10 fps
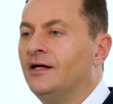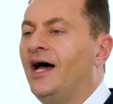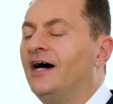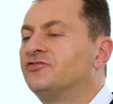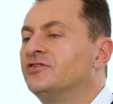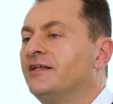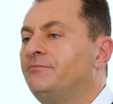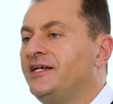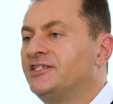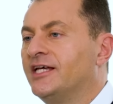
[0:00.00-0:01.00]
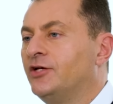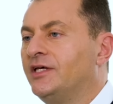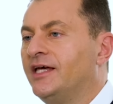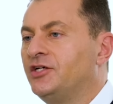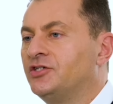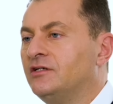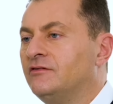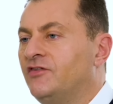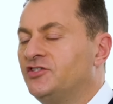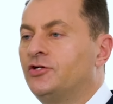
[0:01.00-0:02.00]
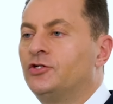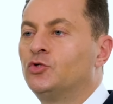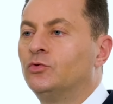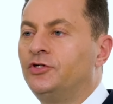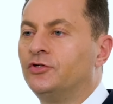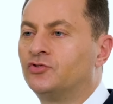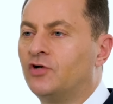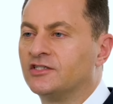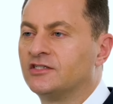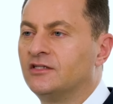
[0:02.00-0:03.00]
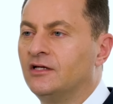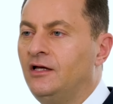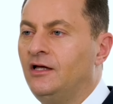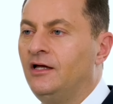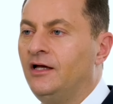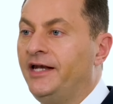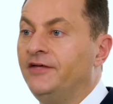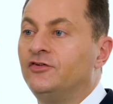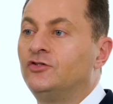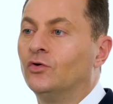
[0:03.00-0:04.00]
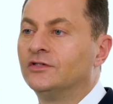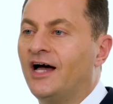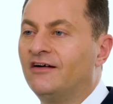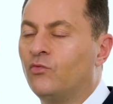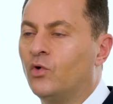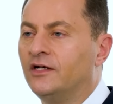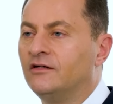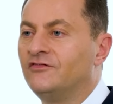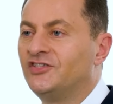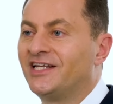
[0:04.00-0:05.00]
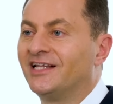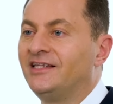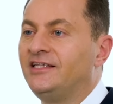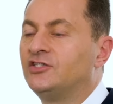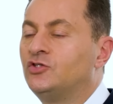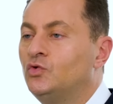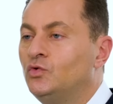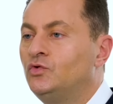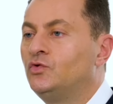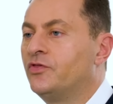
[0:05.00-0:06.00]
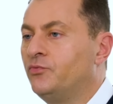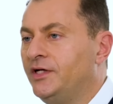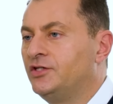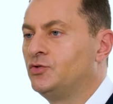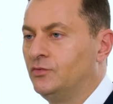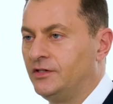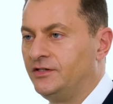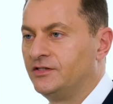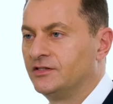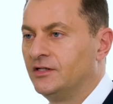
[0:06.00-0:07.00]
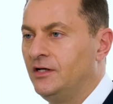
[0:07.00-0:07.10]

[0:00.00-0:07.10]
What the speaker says: After that basic education, visit a jeweler you trust. And if you don't have one, visit at least 2 to 3 jewelers.